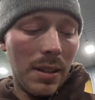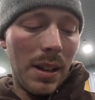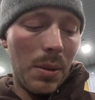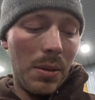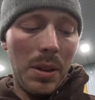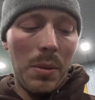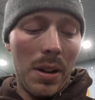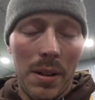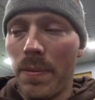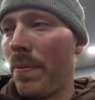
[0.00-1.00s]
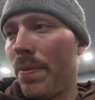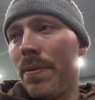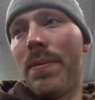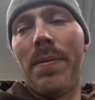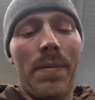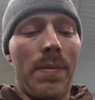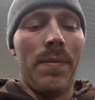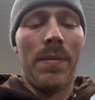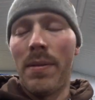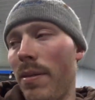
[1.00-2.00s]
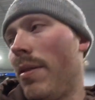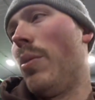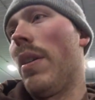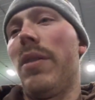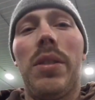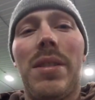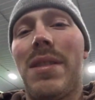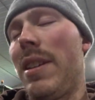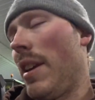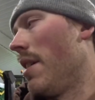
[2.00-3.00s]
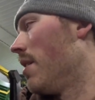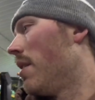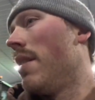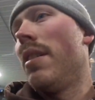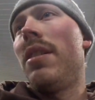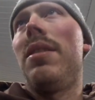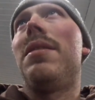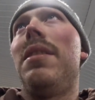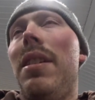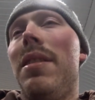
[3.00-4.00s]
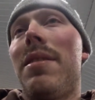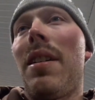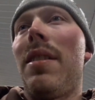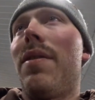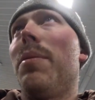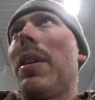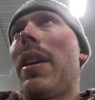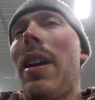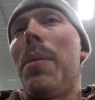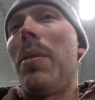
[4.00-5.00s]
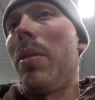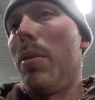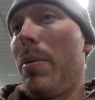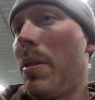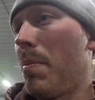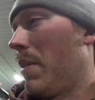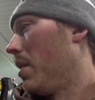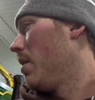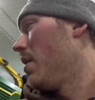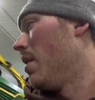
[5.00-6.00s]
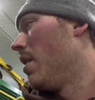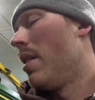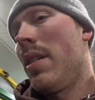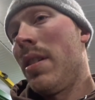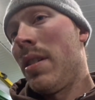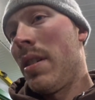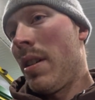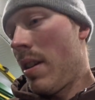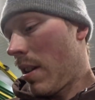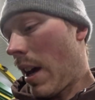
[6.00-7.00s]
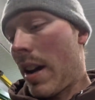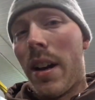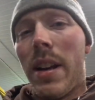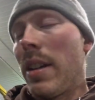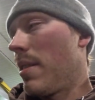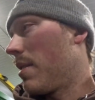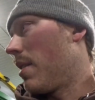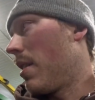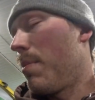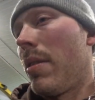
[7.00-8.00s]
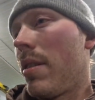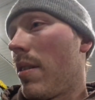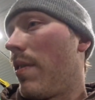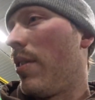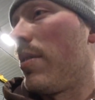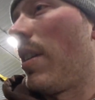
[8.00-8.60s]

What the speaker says: because that's really what you ever see. You see the insides from the cab a little bit, but kind of unnecessary, but it just feels